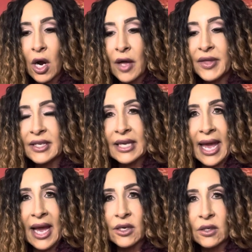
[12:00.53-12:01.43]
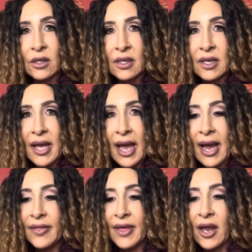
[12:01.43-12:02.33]
on this candle.
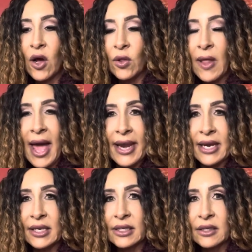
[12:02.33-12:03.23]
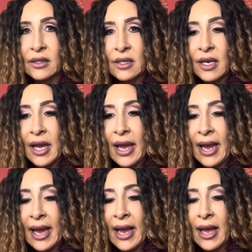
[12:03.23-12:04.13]
And then I'll light it,
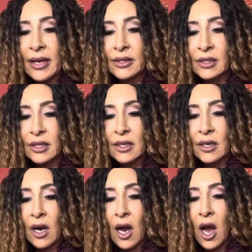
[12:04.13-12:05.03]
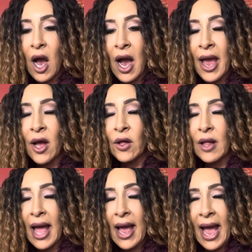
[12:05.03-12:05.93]
and I'll
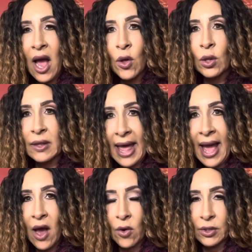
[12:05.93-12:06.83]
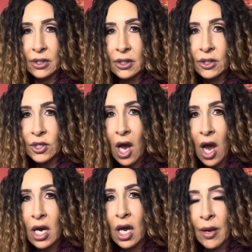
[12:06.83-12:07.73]
out loud
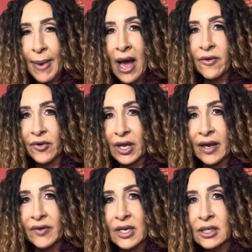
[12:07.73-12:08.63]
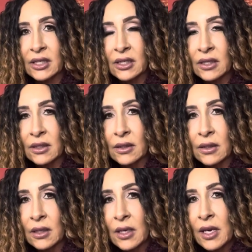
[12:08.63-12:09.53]
talk about forgiveness.
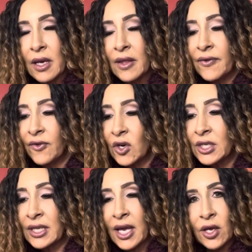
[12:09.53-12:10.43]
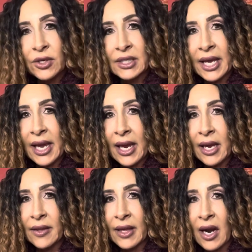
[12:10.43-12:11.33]
The first thing you
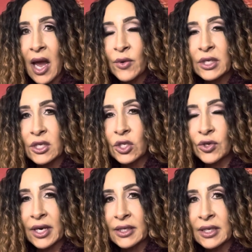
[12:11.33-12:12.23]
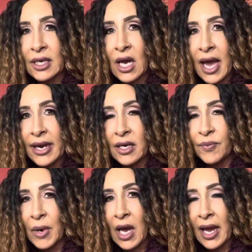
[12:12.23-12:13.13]
say that I was instructed and guided
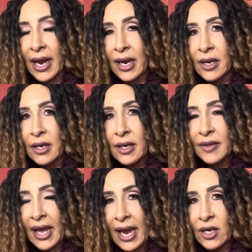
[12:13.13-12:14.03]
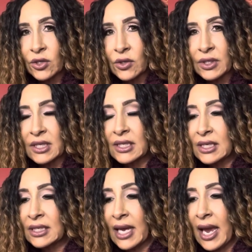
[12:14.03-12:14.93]
by the angels is to
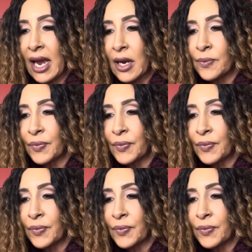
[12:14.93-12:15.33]
say,